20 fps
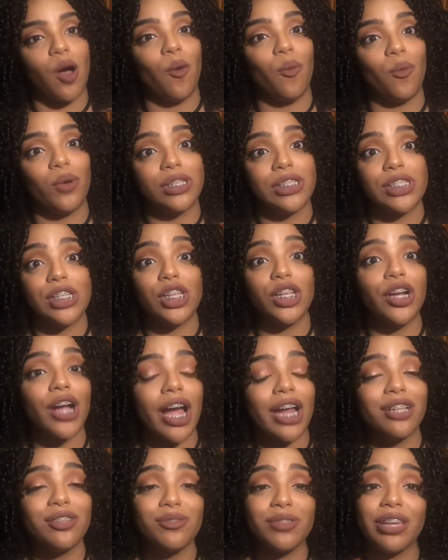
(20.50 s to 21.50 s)
wants to learn
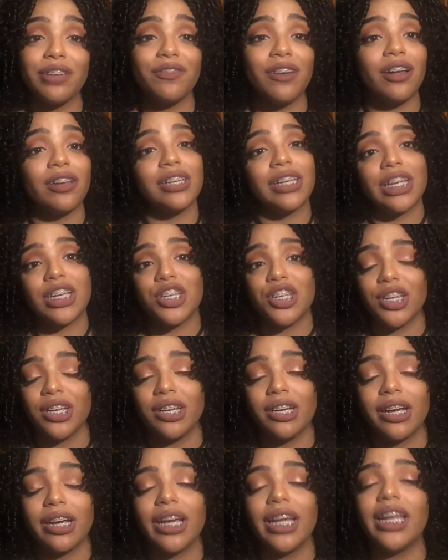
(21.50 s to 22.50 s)
how to do their foundation
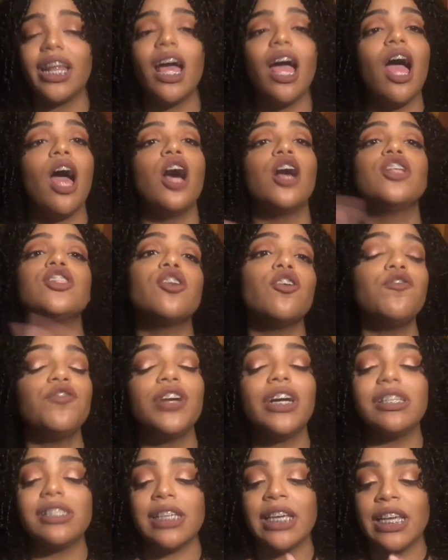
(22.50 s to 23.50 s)
good. Don't
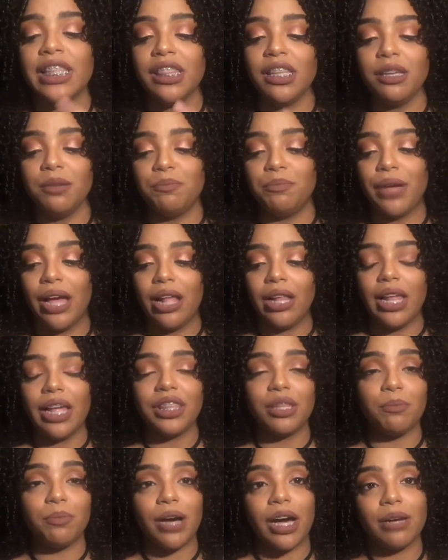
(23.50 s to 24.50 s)
forget to hit the bell at
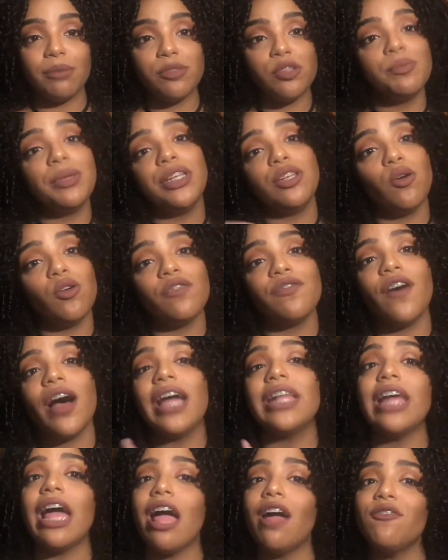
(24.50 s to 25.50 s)
the bottom to be
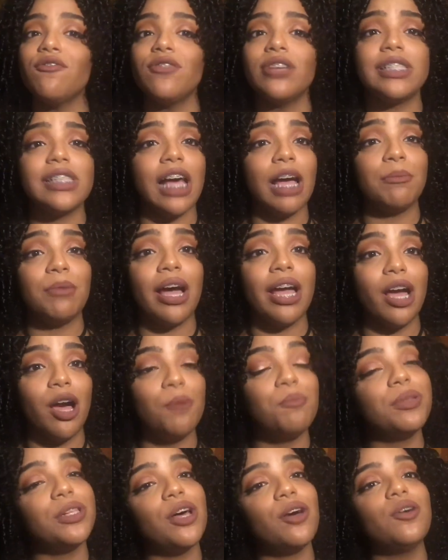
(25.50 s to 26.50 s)
notified every time I
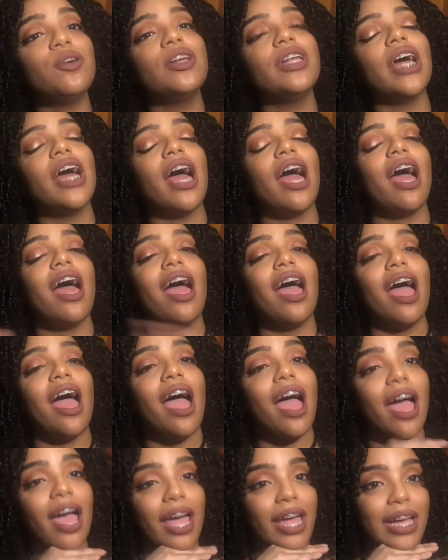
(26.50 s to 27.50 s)
upload,
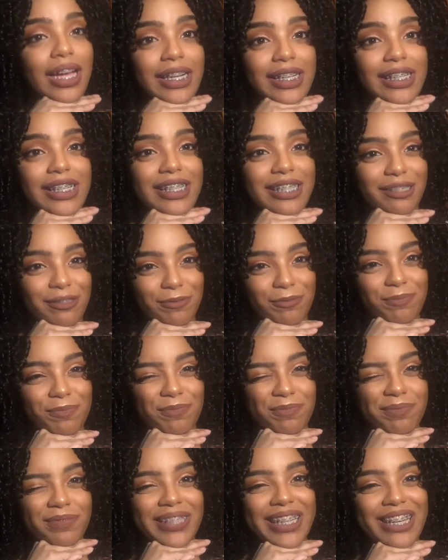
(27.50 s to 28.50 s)
and
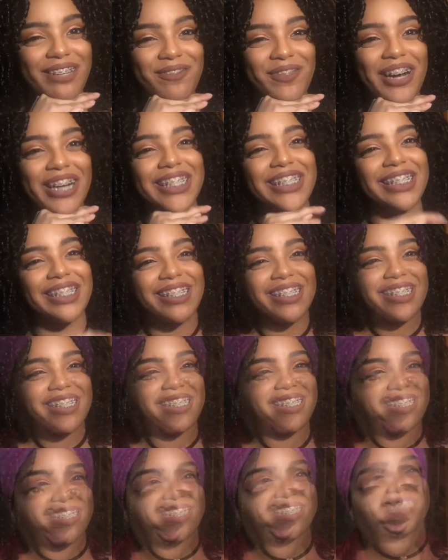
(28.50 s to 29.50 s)
keep watching.
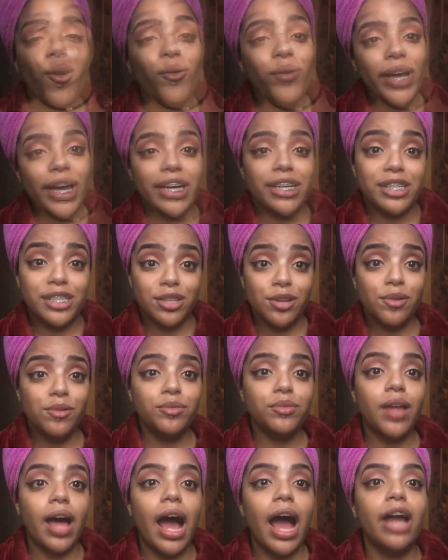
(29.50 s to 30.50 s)
Okay,
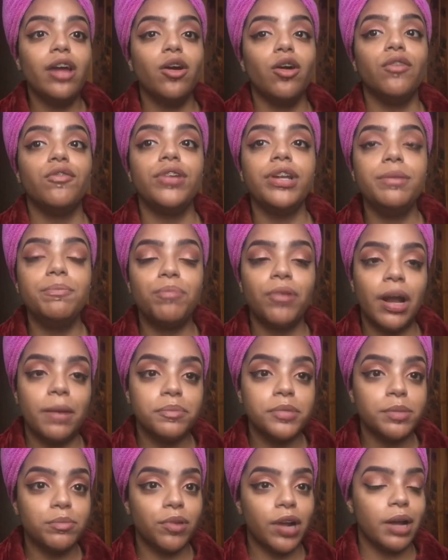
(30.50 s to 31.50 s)
so I already
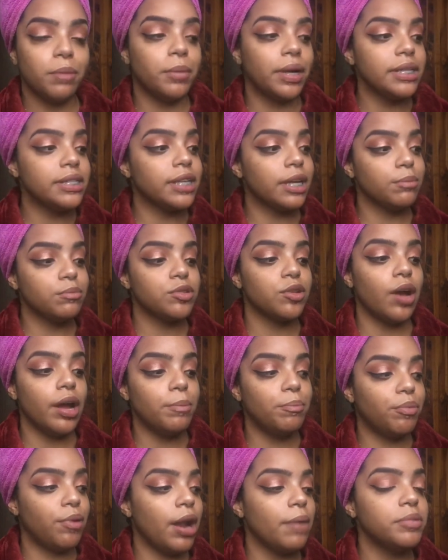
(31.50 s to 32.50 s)
prepped and primed my skin. So I
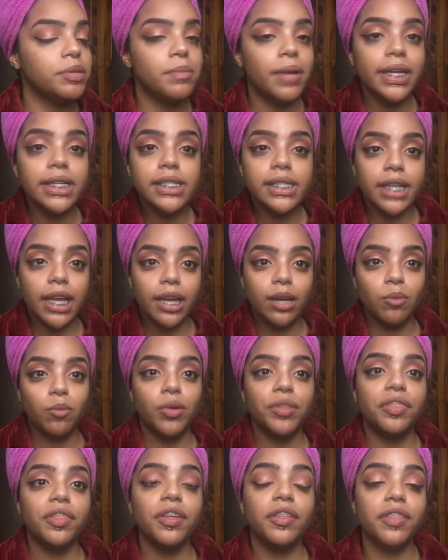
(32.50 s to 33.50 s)
prepped my skin
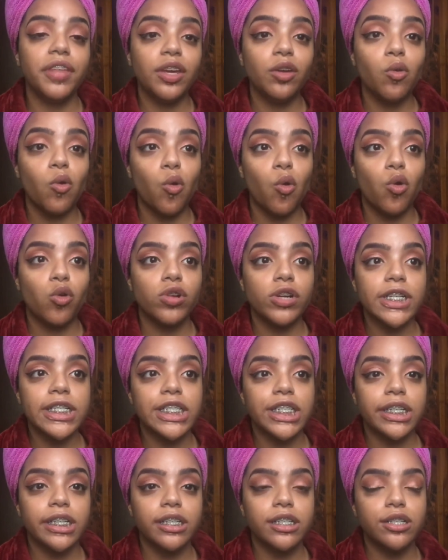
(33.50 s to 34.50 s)
with the
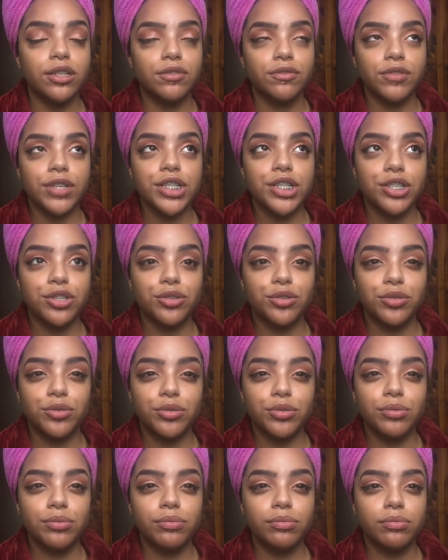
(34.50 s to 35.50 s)
Origins
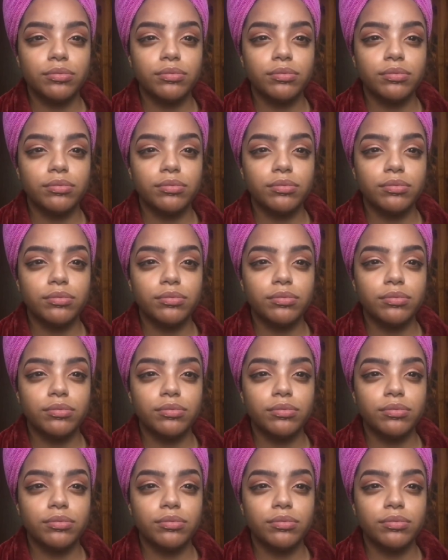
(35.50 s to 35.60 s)
Original